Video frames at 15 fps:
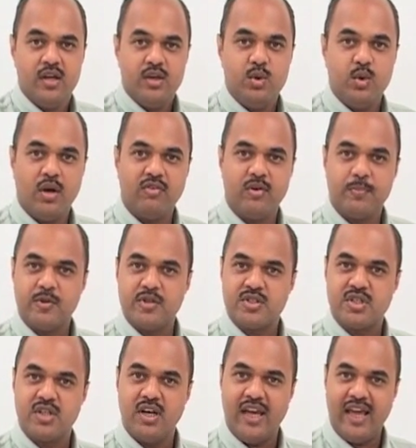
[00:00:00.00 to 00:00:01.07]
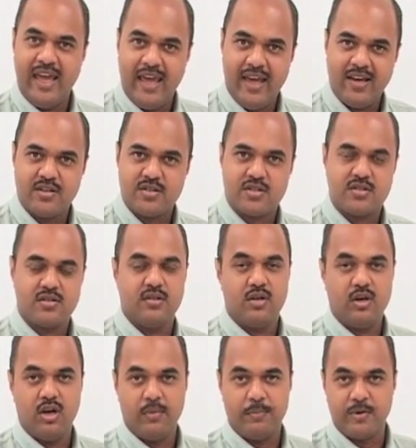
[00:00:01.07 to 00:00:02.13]
You have a person X,
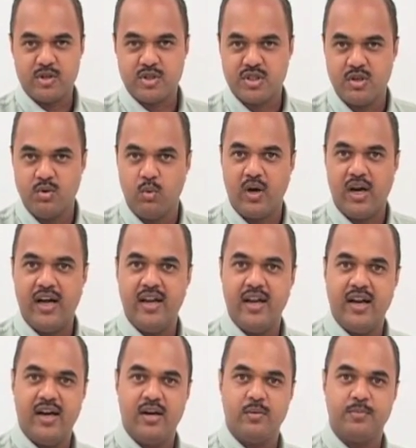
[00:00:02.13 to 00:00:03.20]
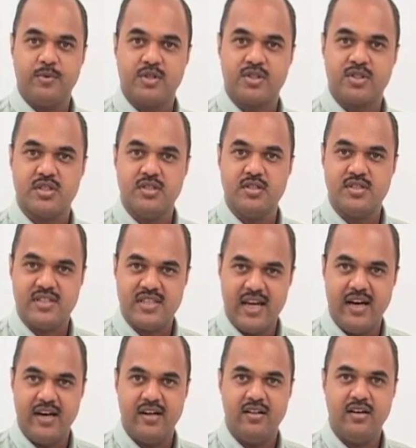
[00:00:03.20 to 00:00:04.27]
a person Y and a person
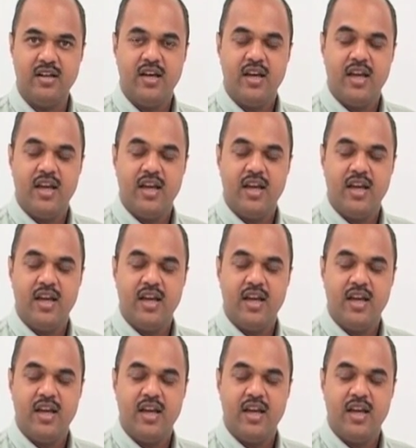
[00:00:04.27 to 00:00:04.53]
Z